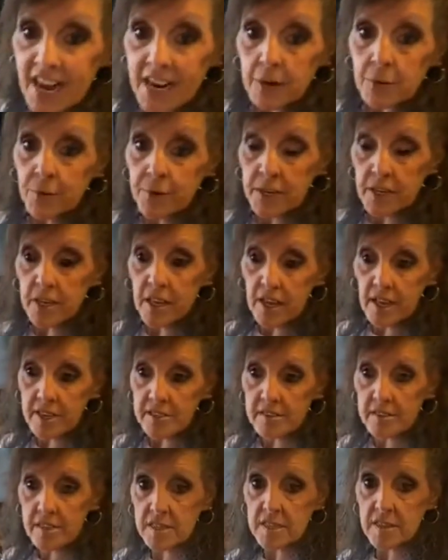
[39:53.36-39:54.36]
that I
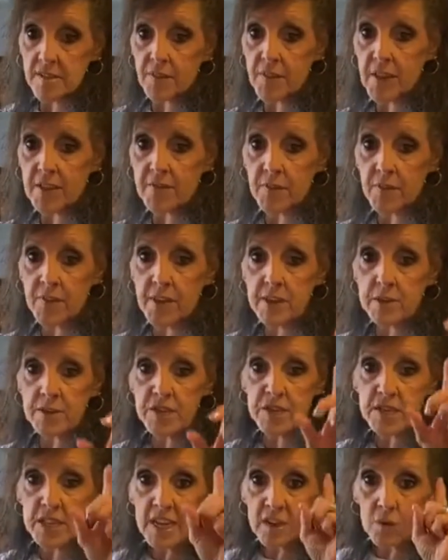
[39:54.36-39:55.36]
realized that
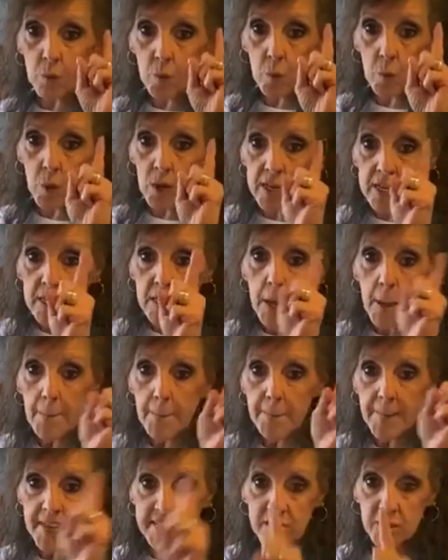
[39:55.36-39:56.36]
there is not one
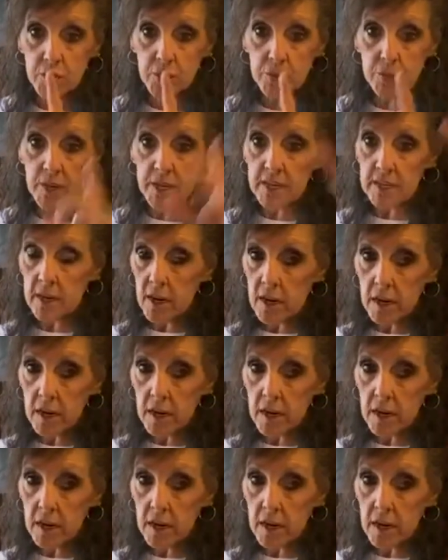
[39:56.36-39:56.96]
menu